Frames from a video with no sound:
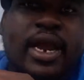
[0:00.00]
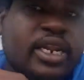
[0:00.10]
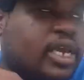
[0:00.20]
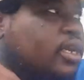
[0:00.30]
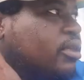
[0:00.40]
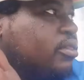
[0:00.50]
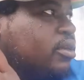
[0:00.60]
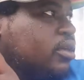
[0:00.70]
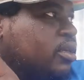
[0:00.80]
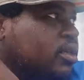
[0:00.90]
it is.
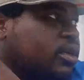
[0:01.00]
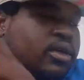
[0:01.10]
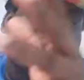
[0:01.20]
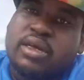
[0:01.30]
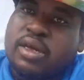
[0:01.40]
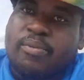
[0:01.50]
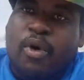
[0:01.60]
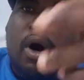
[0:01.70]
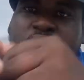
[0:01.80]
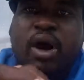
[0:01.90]
Your
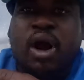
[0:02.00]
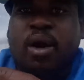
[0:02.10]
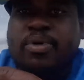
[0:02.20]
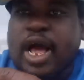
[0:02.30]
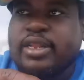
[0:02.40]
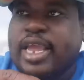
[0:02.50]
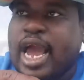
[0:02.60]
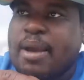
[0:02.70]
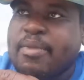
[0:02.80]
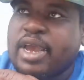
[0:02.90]
boy Block
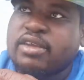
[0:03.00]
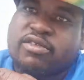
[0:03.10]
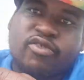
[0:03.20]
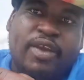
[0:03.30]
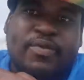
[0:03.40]
Dime, man, straight